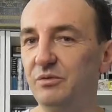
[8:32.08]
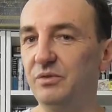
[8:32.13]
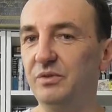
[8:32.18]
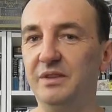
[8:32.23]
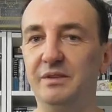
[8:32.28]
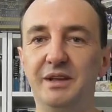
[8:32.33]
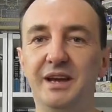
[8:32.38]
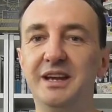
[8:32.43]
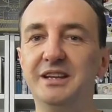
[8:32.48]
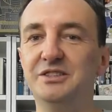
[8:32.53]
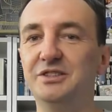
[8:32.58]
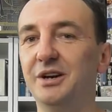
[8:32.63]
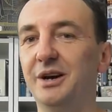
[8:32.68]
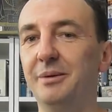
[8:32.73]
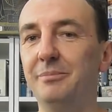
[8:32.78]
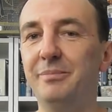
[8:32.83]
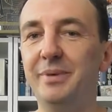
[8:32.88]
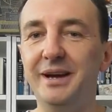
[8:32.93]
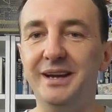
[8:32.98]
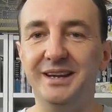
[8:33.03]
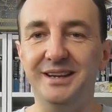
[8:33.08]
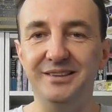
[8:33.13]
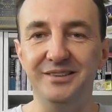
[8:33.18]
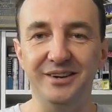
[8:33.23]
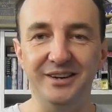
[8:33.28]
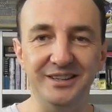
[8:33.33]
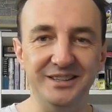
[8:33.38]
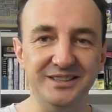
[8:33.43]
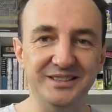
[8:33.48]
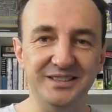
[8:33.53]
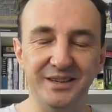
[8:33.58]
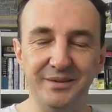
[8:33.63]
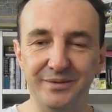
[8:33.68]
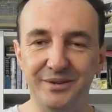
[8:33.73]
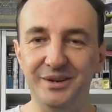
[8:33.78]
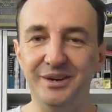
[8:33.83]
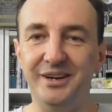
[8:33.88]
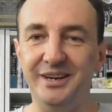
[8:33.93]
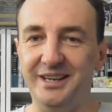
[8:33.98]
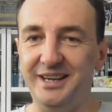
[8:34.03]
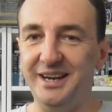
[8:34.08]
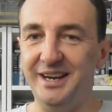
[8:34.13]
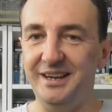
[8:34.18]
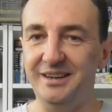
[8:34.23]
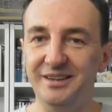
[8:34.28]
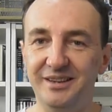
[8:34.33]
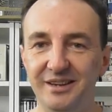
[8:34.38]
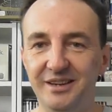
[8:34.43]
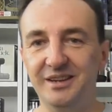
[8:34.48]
their time back in 97, 98,